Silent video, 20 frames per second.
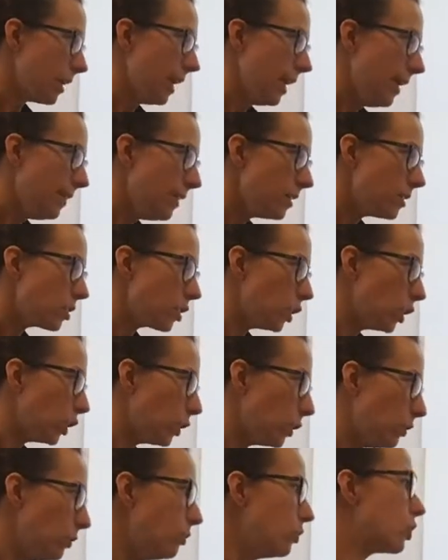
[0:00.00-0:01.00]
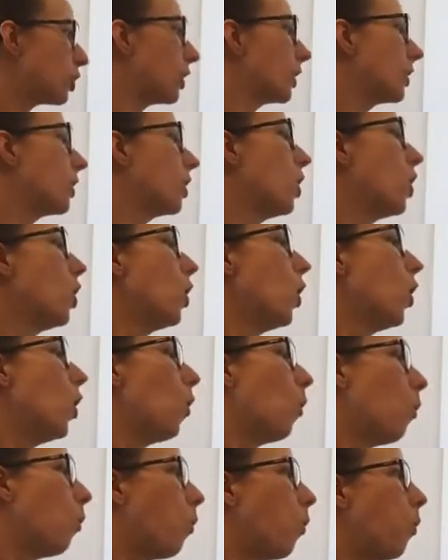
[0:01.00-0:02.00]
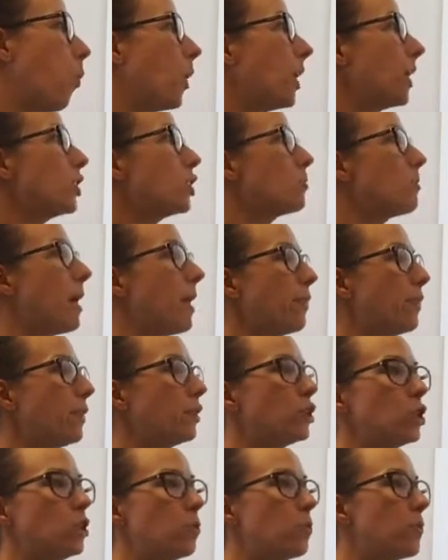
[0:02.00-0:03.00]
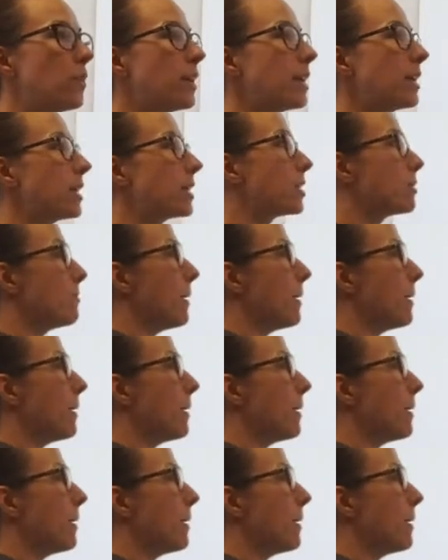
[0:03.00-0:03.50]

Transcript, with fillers: in this conclusion, which method do you think is